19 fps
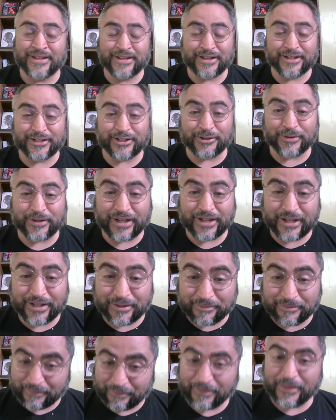Hello
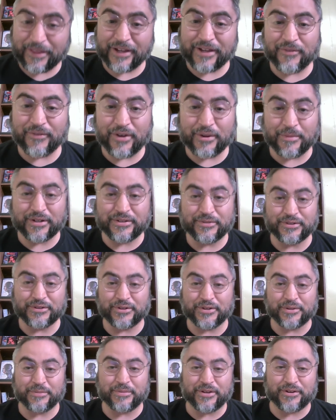again. Thank you very much for
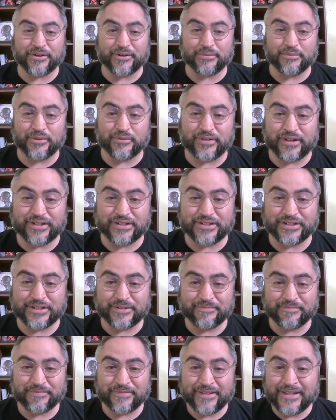joining me here on Movie
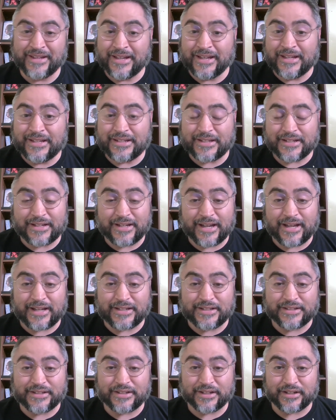Ninja.
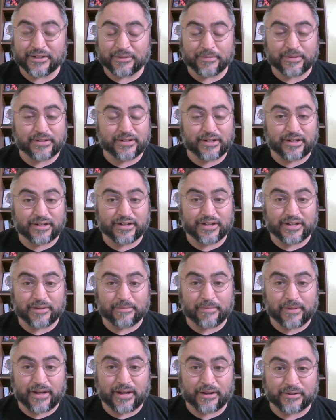Tonight, I'm going to be talking
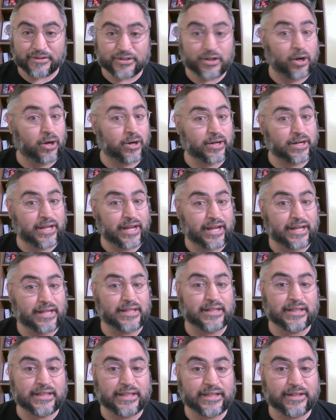about
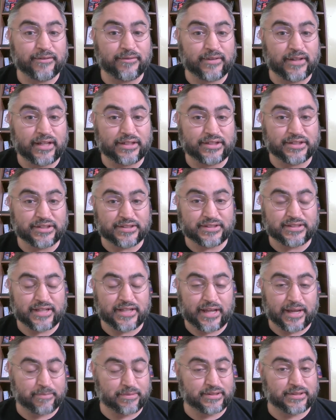Arcane, League of Legends,
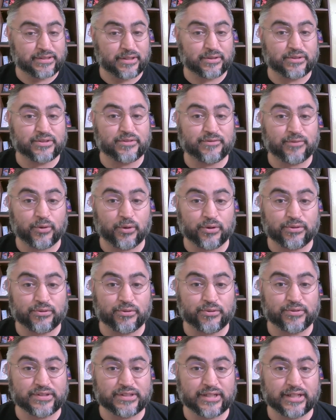episodes 4
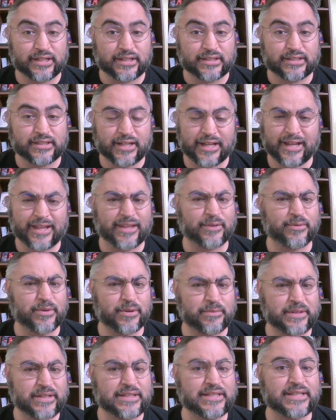through 6, and there will
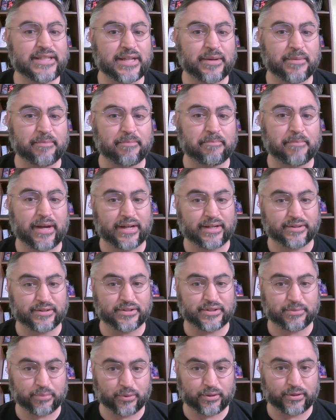be some minor
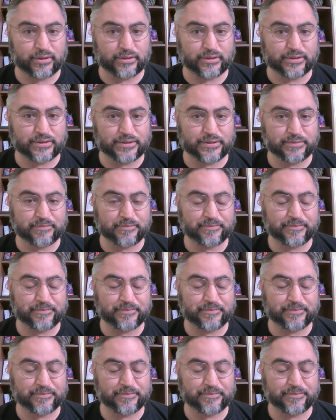spoilers.